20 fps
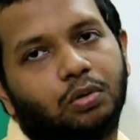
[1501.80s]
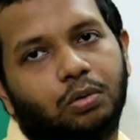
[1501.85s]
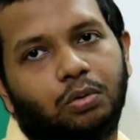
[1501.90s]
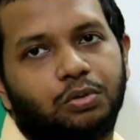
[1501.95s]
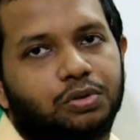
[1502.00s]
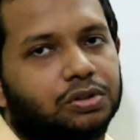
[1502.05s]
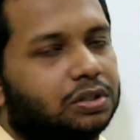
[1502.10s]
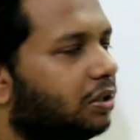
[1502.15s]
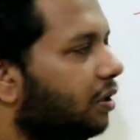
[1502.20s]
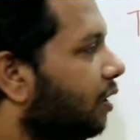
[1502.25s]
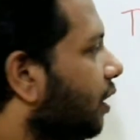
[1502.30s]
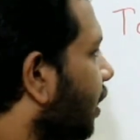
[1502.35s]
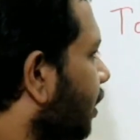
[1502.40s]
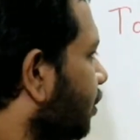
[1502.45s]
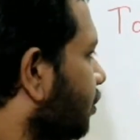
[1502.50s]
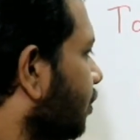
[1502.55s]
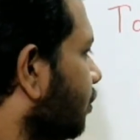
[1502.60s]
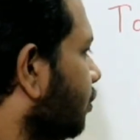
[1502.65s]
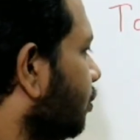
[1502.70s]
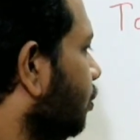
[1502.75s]
solution.
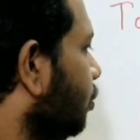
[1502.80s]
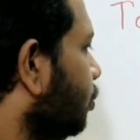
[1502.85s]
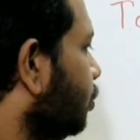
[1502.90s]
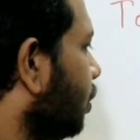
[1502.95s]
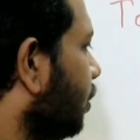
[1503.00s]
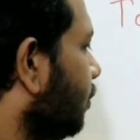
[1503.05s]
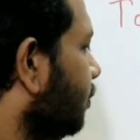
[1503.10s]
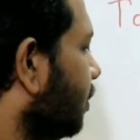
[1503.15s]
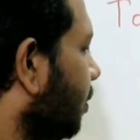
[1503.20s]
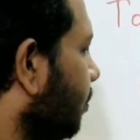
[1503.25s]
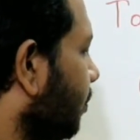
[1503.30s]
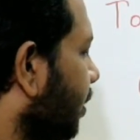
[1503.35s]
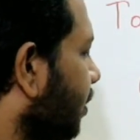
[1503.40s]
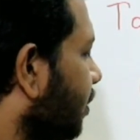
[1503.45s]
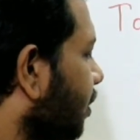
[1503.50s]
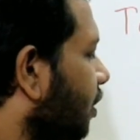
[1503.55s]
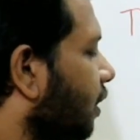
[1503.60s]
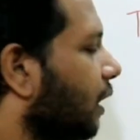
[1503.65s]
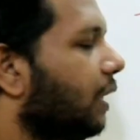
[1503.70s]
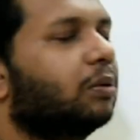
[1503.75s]
Gaseous solution is
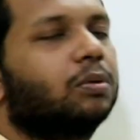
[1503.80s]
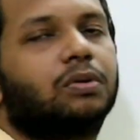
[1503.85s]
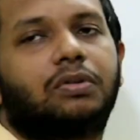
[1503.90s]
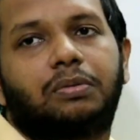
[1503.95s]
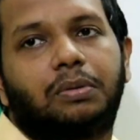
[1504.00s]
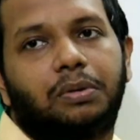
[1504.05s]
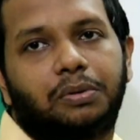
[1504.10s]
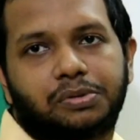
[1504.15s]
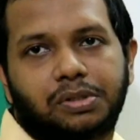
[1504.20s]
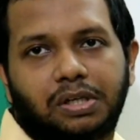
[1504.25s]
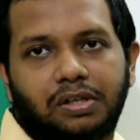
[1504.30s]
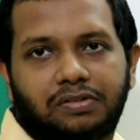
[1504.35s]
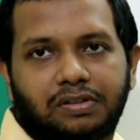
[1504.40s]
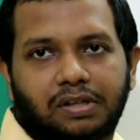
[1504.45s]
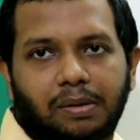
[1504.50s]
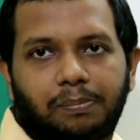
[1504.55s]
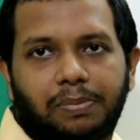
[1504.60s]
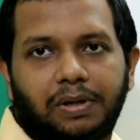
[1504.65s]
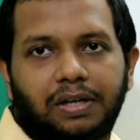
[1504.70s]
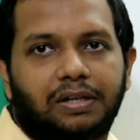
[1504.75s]
completed, liquid solution is
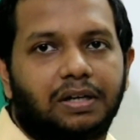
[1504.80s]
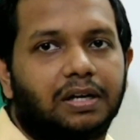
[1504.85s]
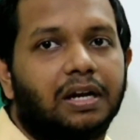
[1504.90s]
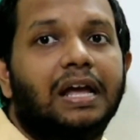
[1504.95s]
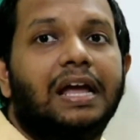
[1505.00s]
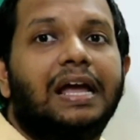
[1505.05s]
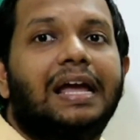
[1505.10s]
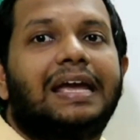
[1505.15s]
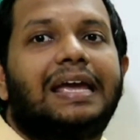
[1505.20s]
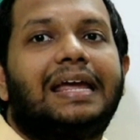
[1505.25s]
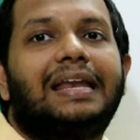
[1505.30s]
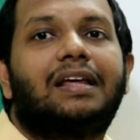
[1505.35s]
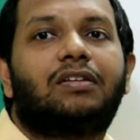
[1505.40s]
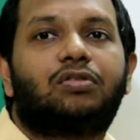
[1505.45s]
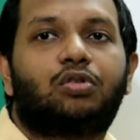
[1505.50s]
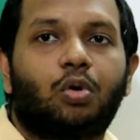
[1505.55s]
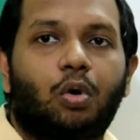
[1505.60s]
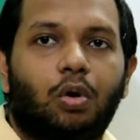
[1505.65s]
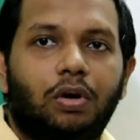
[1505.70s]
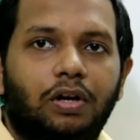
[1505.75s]
completed. In a
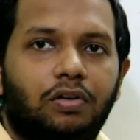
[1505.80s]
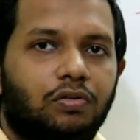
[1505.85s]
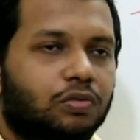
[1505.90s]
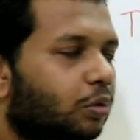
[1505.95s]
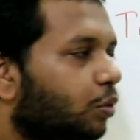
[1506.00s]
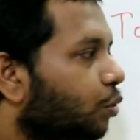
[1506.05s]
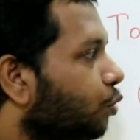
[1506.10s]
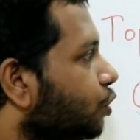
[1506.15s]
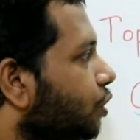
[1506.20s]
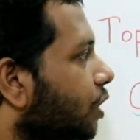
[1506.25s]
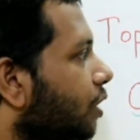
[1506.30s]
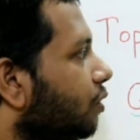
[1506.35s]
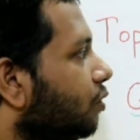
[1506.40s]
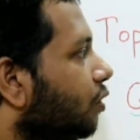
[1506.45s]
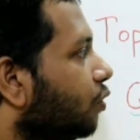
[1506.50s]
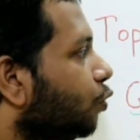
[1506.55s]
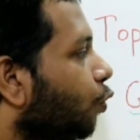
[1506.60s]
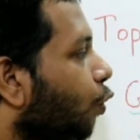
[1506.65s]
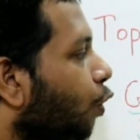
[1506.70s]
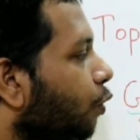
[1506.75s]
solid solution,
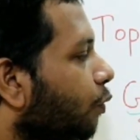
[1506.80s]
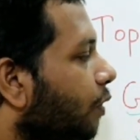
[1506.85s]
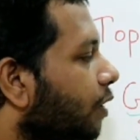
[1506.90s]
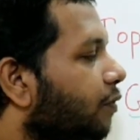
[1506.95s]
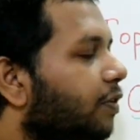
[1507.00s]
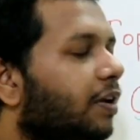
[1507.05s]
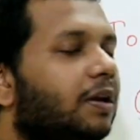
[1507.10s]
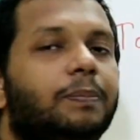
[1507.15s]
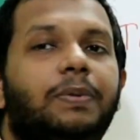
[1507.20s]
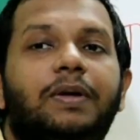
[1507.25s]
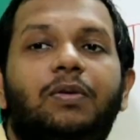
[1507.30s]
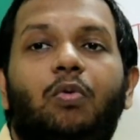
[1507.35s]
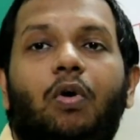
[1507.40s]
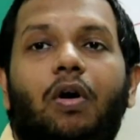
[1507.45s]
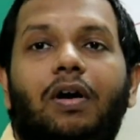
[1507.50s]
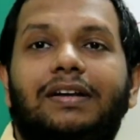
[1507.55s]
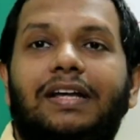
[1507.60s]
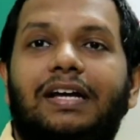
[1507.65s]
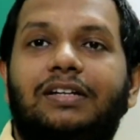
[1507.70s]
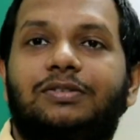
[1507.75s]
the solvent will be
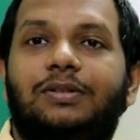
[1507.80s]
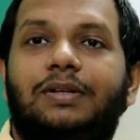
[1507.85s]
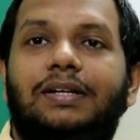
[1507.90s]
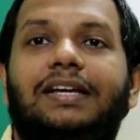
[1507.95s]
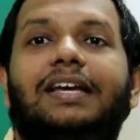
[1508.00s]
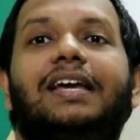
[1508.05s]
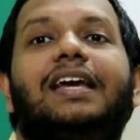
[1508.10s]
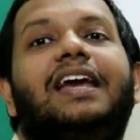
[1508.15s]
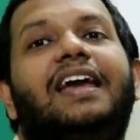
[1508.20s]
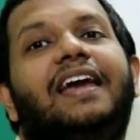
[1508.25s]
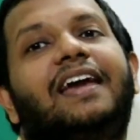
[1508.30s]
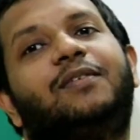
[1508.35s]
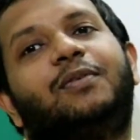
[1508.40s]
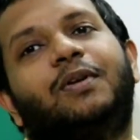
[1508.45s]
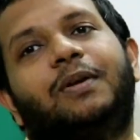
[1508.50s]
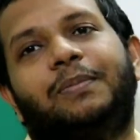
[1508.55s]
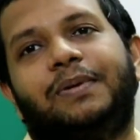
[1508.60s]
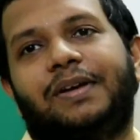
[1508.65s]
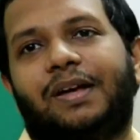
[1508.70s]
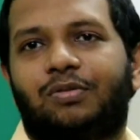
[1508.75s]
what actually? It
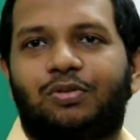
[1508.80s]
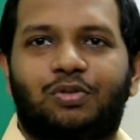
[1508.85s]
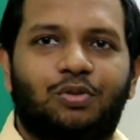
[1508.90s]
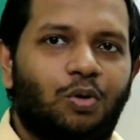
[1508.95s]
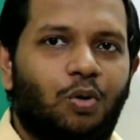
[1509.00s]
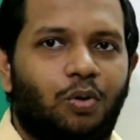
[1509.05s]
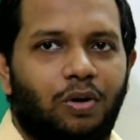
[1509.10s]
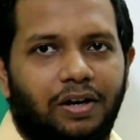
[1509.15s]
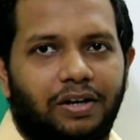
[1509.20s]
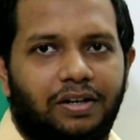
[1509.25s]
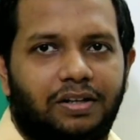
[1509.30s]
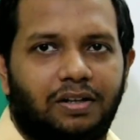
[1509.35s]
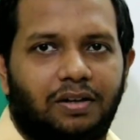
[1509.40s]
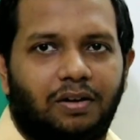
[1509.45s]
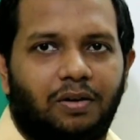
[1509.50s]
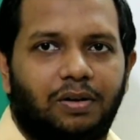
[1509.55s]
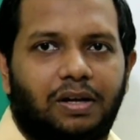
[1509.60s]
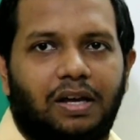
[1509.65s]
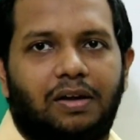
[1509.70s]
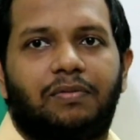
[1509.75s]
will be a solid.
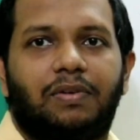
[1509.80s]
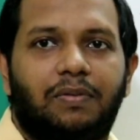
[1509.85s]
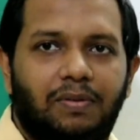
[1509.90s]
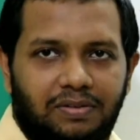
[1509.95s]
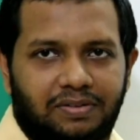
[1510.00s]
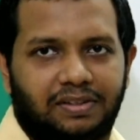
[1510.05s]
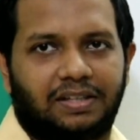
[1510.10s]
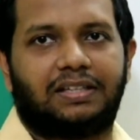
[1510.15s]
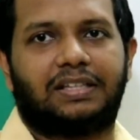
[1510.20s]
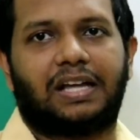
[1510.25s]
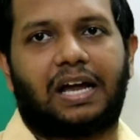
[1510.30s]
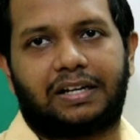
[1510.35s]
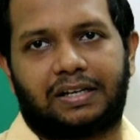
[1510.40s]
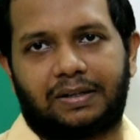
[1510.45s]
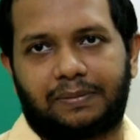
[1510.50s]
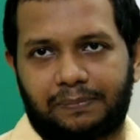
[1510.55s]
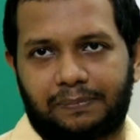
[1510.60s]
Okay, we will see that.